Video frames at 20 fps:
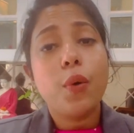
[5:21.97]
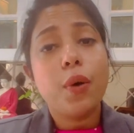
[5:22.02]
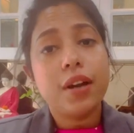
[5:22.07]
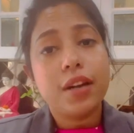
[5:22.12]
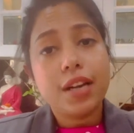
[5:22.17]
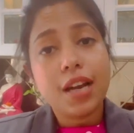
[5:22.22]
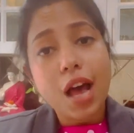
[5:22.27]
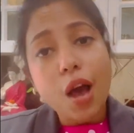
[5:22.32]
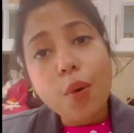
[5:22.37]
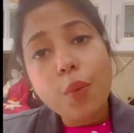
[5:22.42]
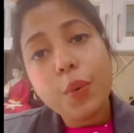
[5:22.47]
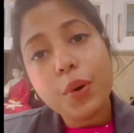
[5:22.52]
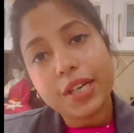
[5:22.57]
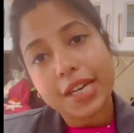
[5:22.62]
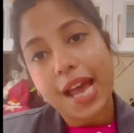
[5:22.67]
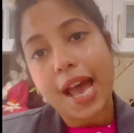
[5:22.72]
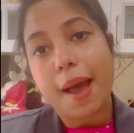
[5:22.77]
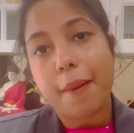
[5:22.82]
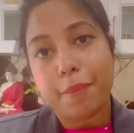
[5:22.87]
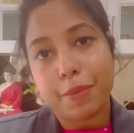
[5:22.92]
Now what
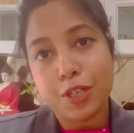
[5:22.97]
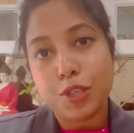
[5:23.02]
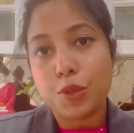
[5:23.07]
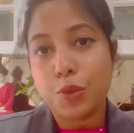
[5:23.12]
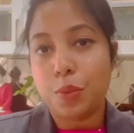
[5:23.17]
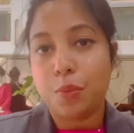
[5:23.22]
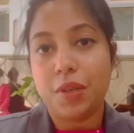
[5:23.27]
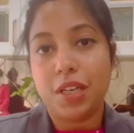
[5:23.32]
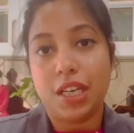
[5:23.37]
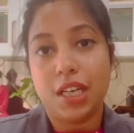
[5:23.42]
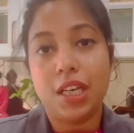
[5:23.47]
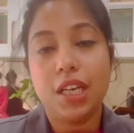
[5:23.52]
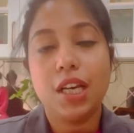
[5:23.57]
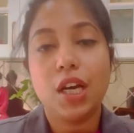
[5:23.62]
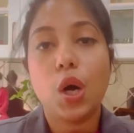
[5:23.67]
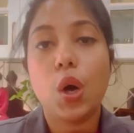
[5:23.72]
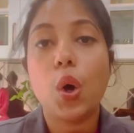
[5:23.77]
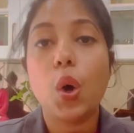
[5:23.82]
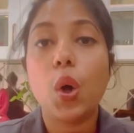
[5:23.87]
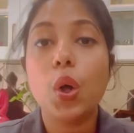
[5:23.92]
happened to me,
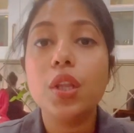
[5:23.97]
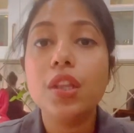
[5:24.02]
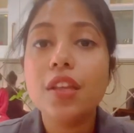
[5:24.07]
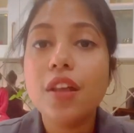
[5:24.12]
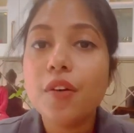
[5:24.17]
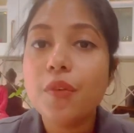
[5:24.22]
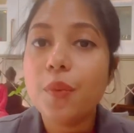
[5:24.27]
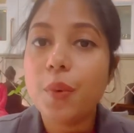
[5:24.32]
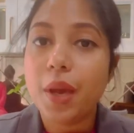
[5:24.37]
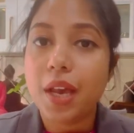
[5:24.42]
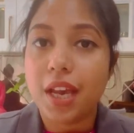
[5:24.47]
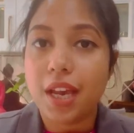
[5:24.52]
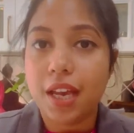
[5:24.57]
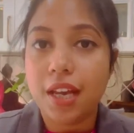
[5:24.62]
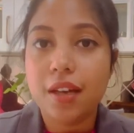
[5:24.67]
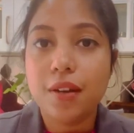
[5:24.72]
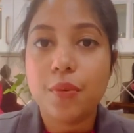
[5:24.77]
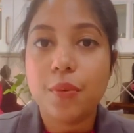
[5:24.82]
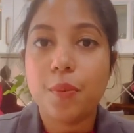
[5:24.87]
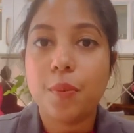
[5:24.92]
on the
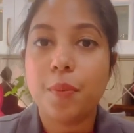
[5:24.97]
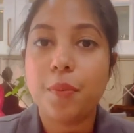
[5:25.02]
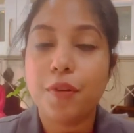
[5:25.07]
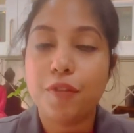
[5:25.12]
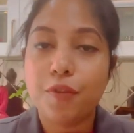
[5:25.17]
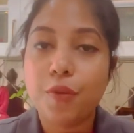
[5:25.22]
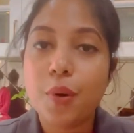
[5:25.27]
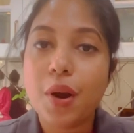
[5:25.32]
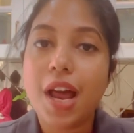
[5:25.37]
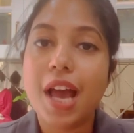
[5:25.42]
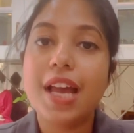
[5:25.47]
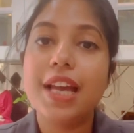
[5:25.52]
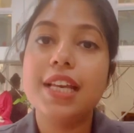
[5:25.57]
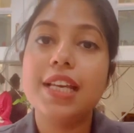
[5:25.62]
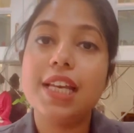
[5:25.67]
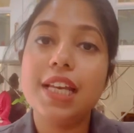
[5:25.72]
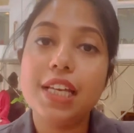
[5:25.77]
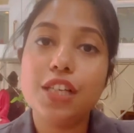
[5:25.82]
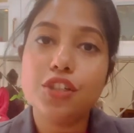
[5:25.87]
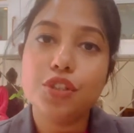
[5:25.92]
way, before I
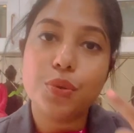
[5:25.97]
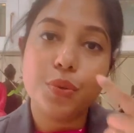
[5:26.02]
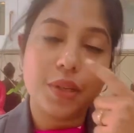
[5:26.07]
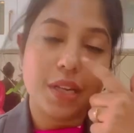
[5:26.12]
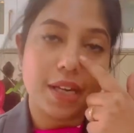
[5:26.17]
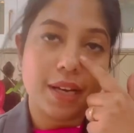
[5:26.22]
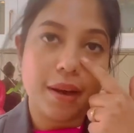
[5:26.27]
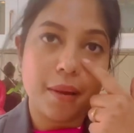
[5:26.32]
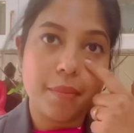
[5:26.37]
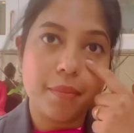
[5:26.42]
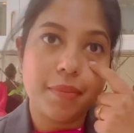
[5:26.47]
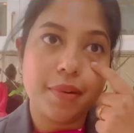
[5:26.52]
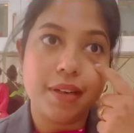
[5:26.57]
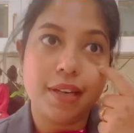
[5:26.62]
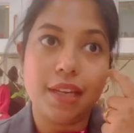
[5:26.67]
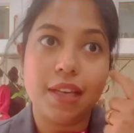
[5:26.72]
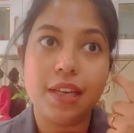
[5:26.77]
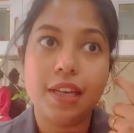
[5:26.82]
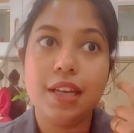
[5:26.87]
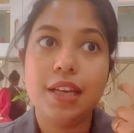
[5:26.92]
reached to the
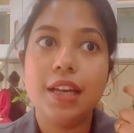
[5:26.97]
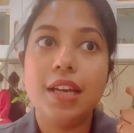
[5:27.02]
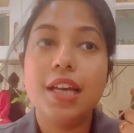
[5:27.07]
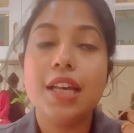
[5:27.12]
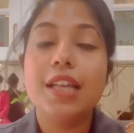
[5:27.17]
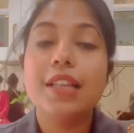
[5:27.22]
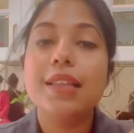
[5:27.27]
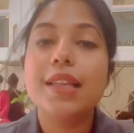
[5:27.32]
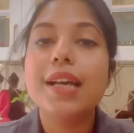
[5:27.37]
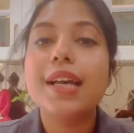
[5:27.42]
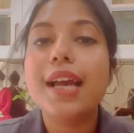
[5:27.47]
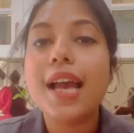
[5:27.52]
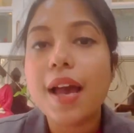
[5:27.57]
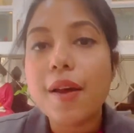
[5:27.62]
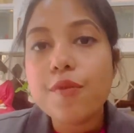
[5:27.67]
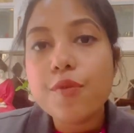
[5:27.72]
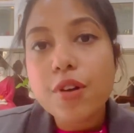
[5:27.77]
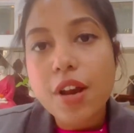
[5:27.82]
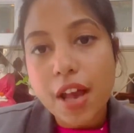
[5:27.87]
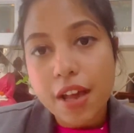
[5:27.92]
company, the
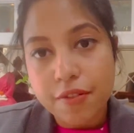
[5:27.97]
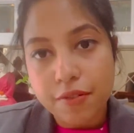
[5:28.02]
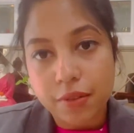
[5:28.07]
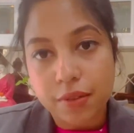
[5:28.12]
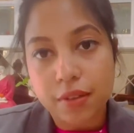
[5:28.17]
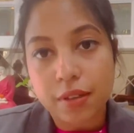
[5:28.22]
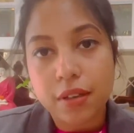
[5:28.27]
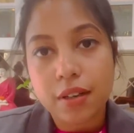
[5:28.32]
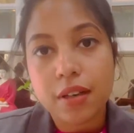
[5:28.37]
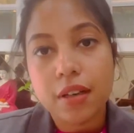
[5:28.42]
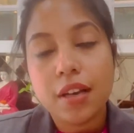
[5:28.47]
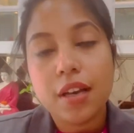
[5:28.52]
cab driver,